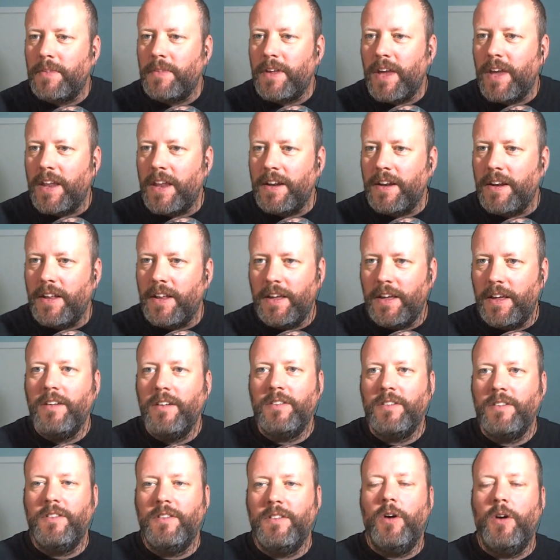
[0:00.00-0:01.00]
Kennedy
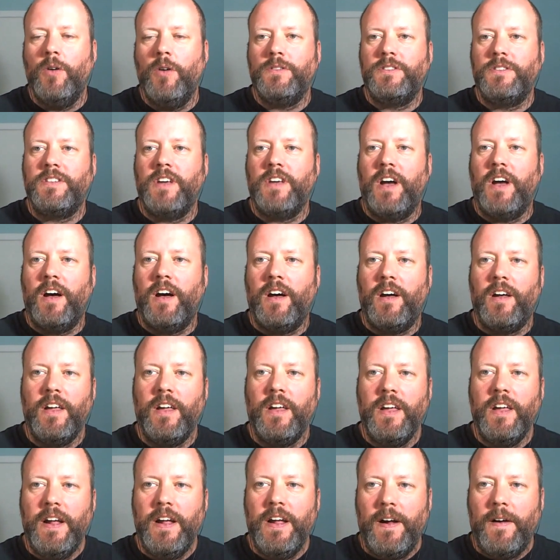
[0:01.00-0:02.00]
notes uh,
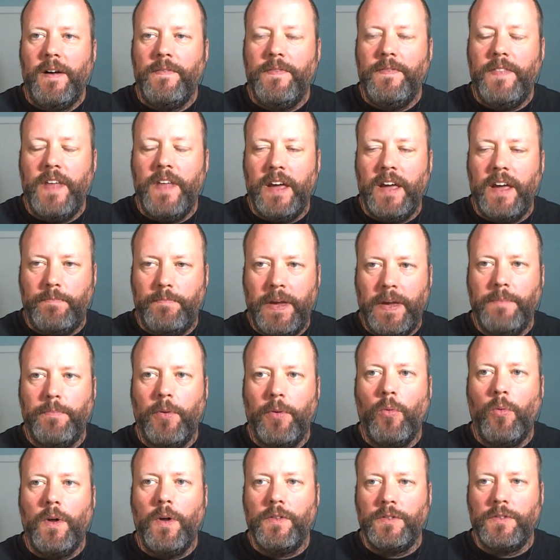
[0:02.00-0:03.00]
that
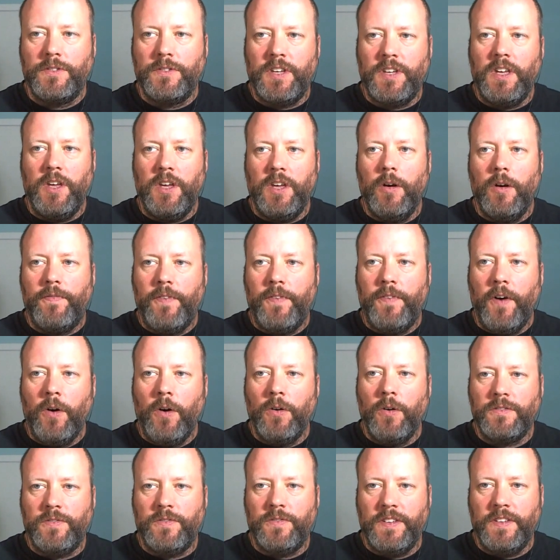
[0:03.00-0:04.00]
people, when they're seeing
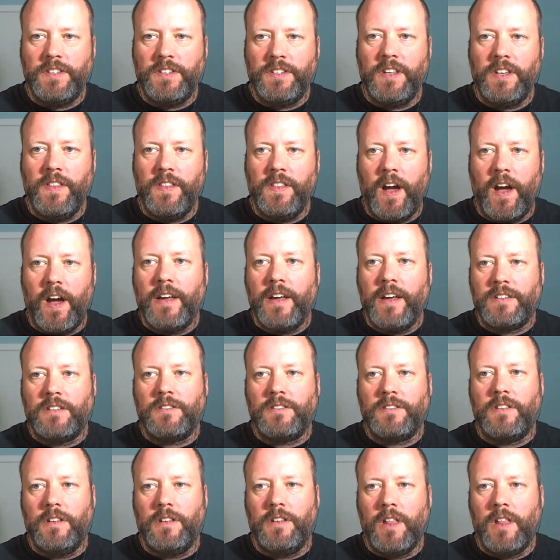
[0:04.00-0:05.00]
UFOs, visiting the
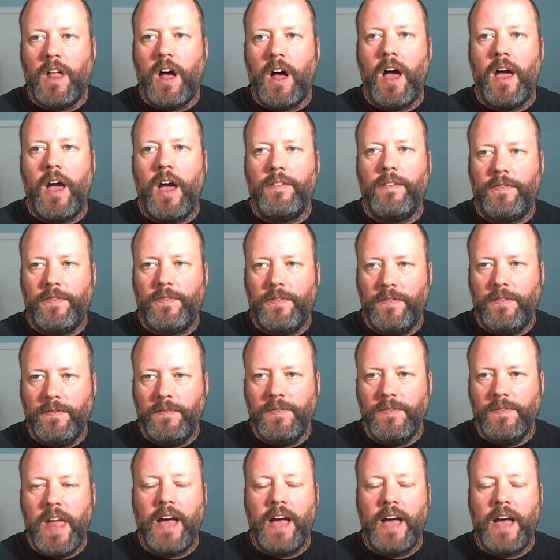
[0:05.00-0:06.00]
ISS on the live
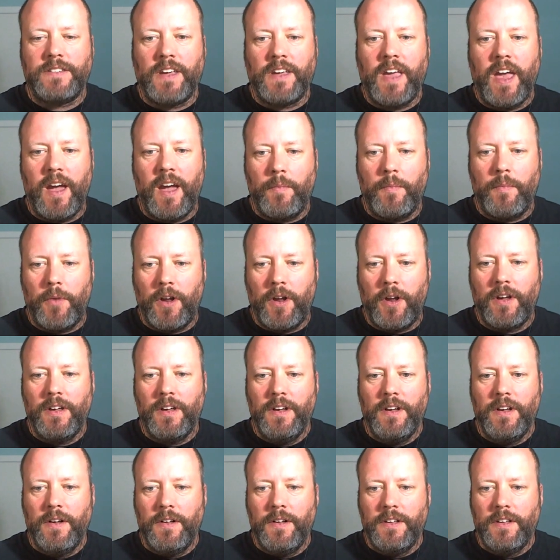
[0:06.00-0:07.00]
NASA camera,
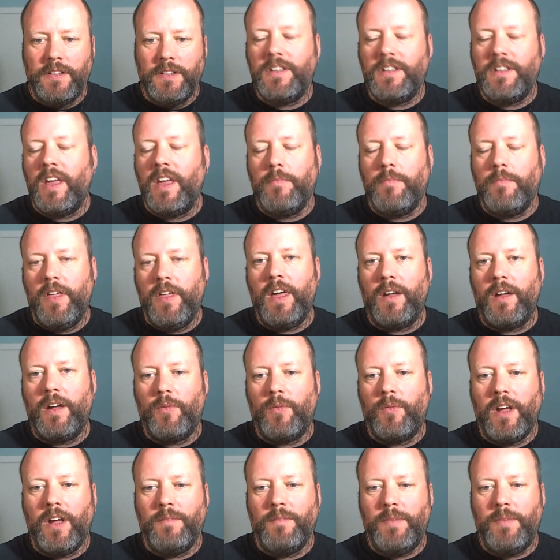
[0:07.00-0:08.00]
same thing,
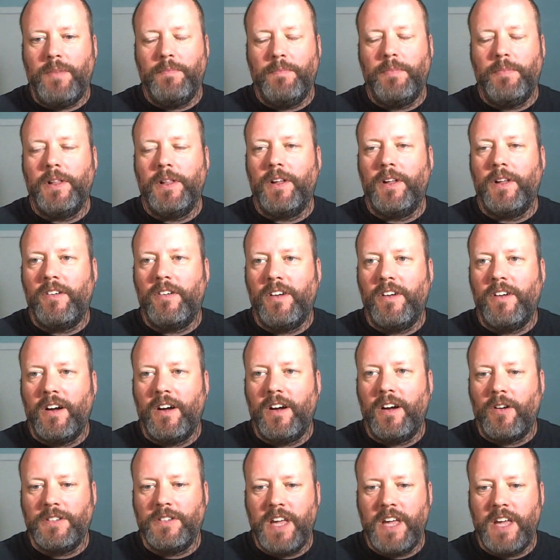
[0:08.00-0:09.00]
right? People are uh,
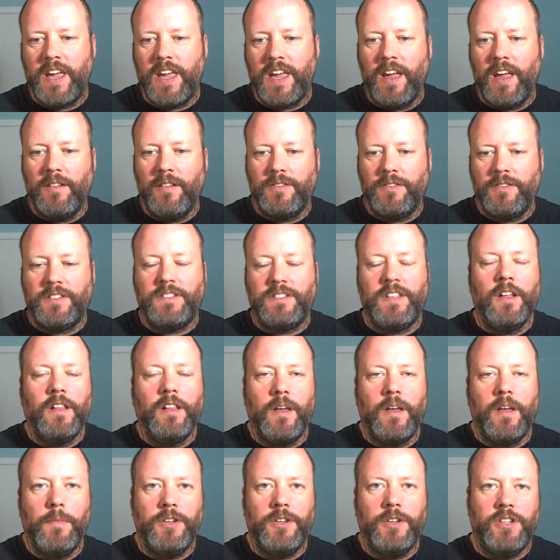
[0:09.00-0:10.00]
are taking still
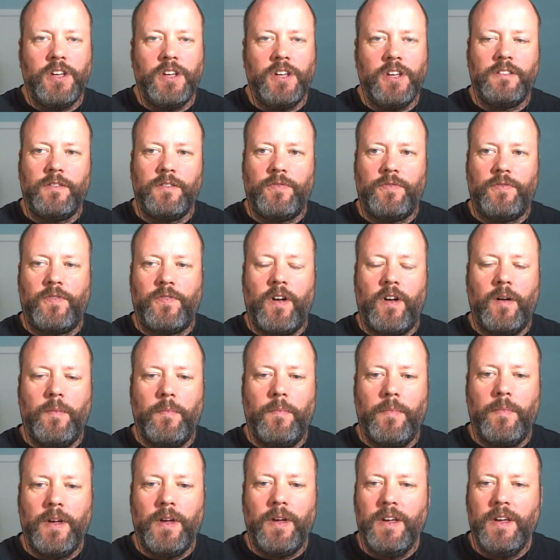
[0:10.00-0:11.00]
images
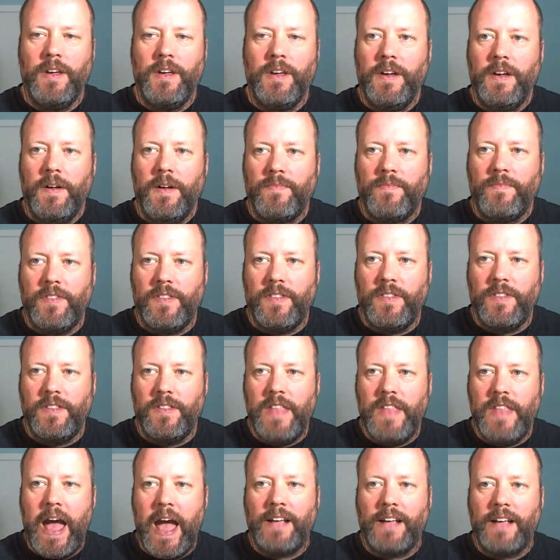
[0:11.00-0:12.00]
from
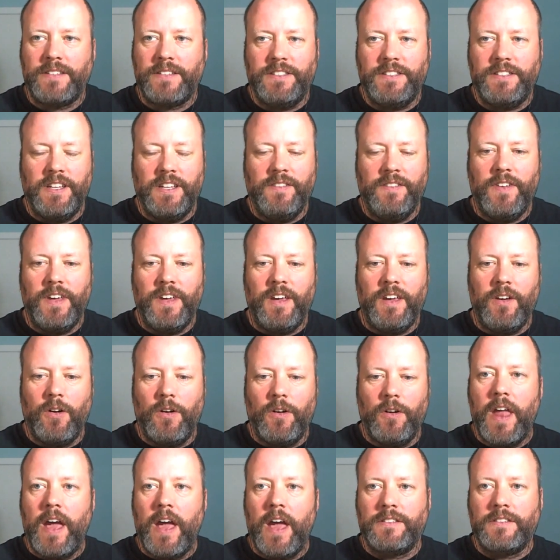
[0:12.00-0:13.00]
NASA TV or
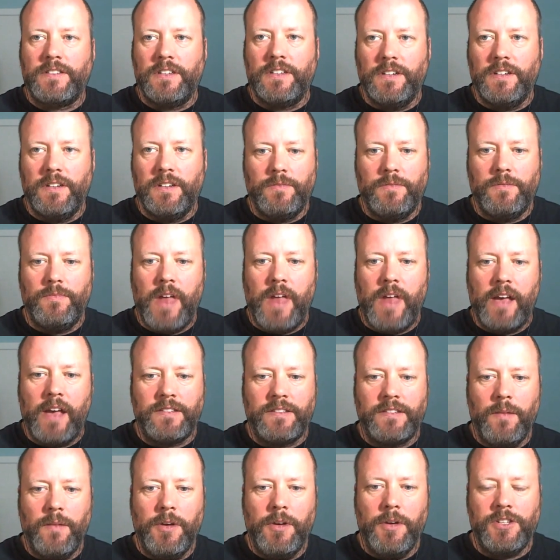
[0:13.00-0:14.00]
NASA
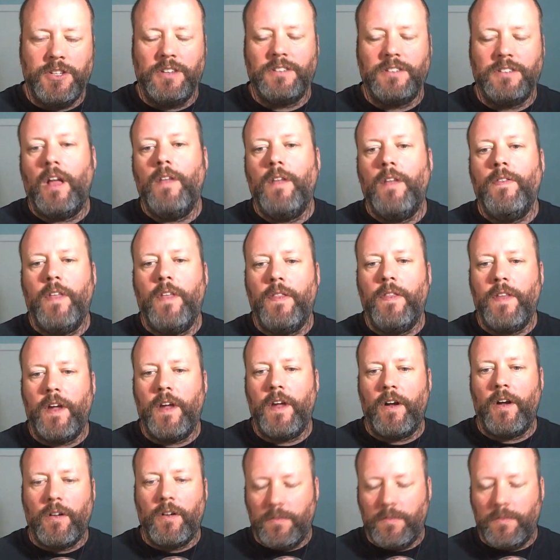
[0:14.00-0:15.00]
NASA images, and then they're